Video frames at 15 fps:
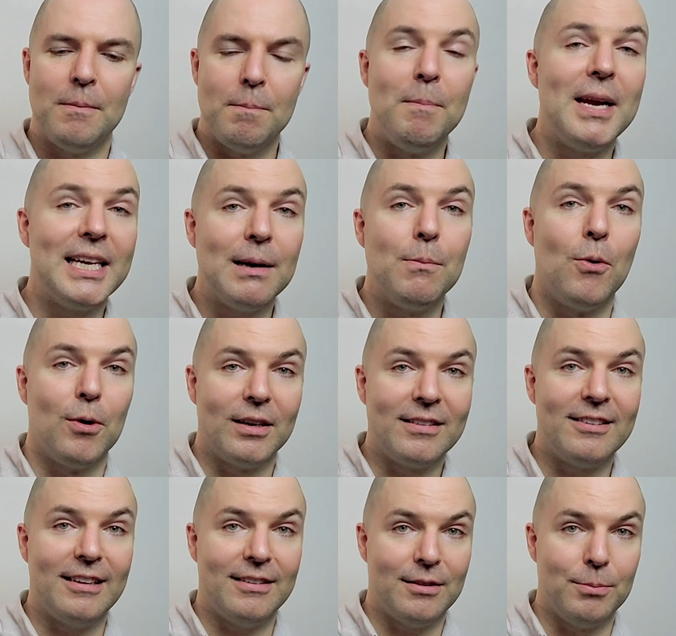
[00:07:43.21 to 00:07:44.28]
make it more
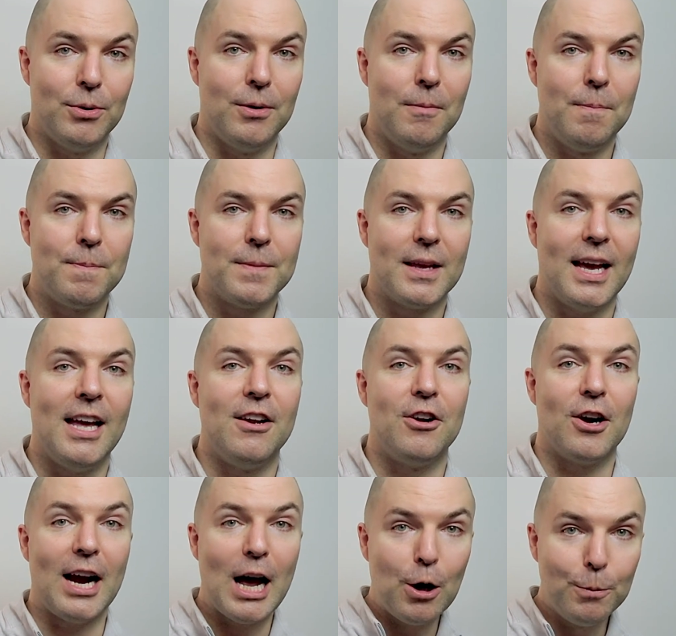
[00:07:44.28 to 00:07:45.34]
accessible and
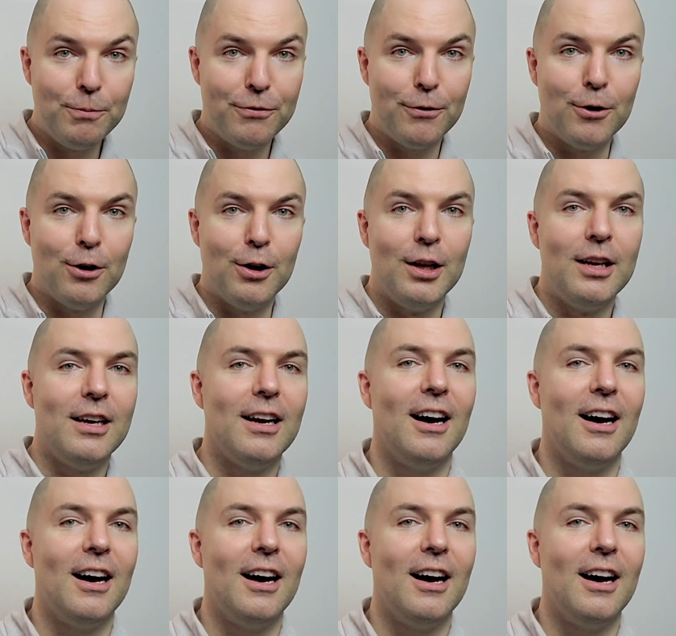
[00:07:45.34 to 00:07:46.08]
are helpful